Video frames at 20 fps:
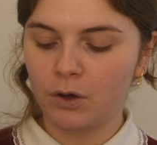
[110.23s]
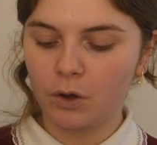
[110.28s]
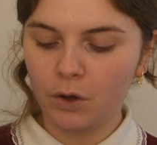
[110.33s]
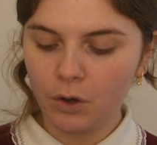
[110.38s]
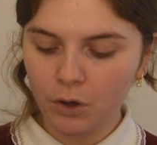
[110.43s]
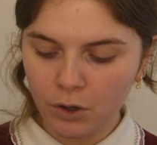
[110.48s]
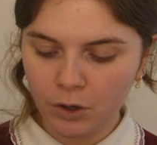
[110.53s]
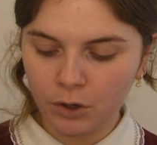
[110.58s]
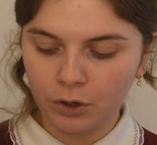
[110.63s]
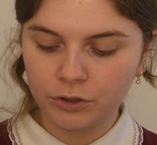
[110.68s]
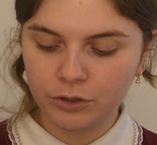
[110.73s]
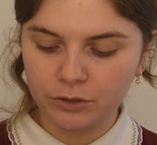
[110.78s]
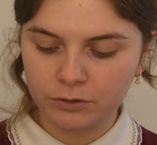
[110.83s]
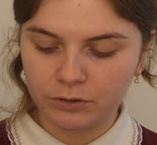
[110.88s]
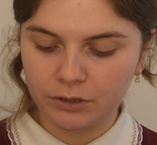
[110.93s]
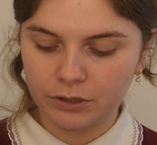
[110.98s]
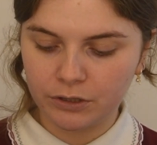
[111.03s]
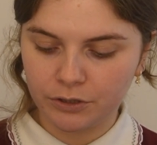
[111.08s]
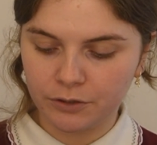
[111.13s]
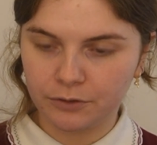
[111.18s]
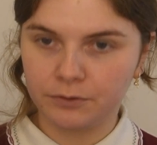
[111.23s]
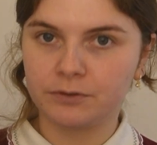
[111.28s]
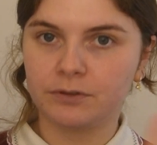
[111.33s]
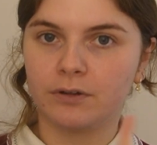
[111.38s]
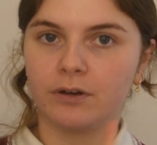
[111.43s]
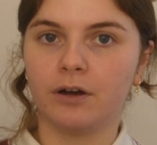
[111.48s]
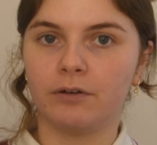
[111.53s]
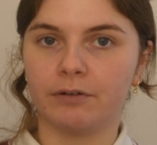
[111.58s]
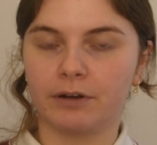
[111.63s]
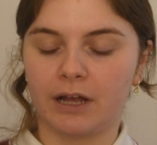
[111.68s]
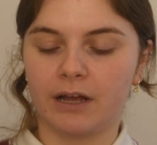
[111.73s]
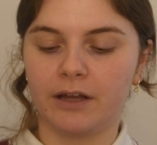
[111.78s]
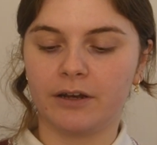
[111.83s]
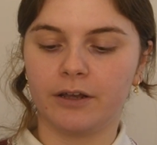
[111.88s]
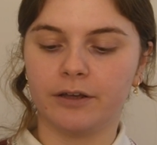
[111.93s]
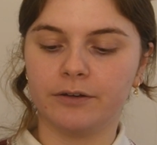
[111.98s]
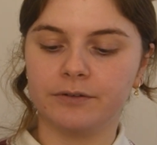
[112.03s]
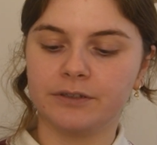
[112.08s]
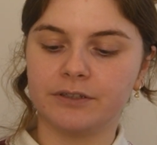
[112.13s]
or you can use oregano.